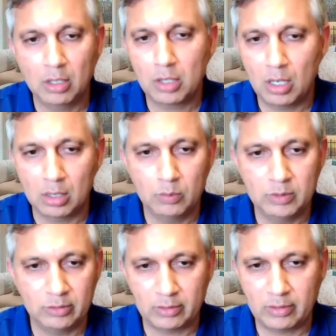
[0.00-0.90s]
talk,
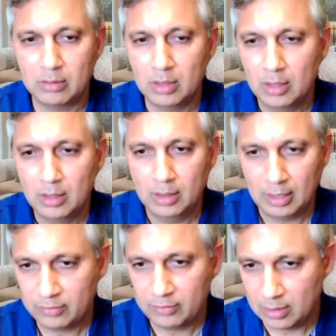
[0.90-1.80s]
which was around
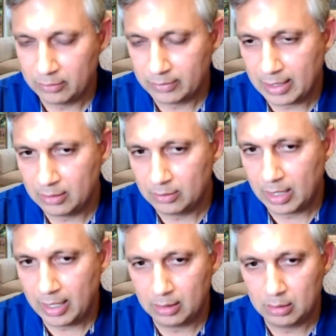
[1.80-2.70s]
cluster design.
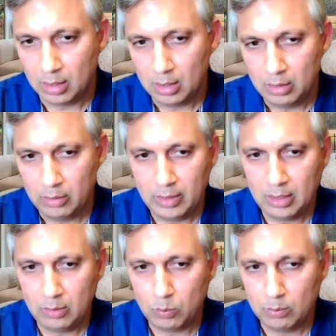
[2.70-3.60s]
And
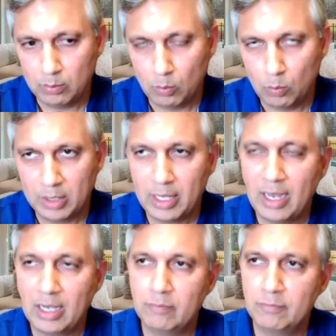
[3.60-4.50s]
really, what I
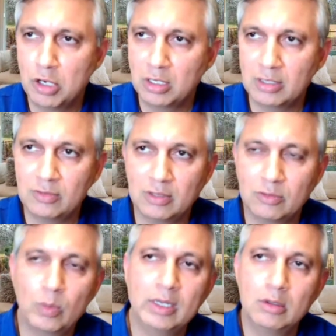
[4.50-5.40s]
had noticed
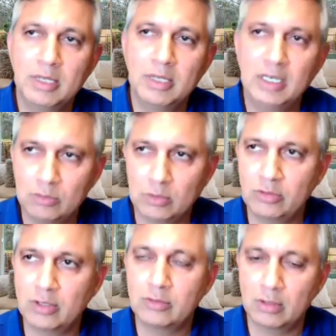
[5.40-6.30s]
is when Kubernetes was
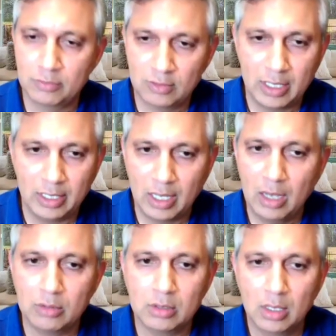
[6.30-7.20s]
just sort of starting
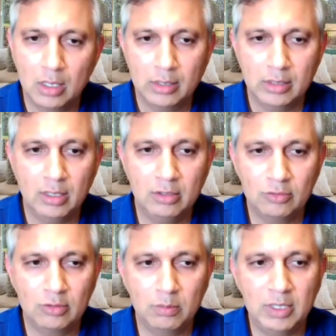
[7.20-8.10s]
out, there
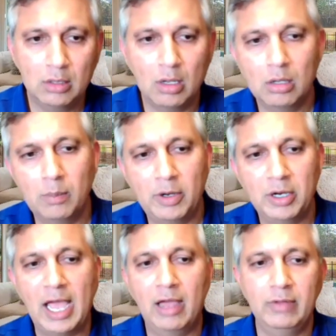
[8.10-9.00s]
used to be a talk about
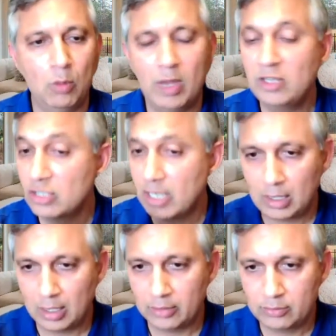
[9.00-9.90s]
having one
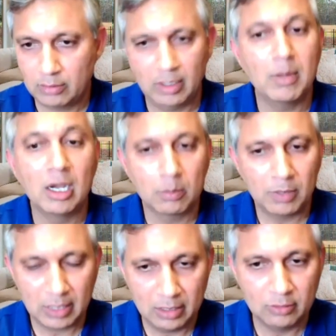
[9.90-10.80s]
giant cluster and multiple
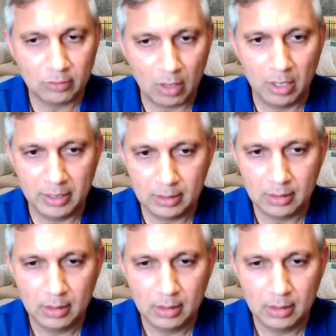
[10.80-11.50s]
tenants on it.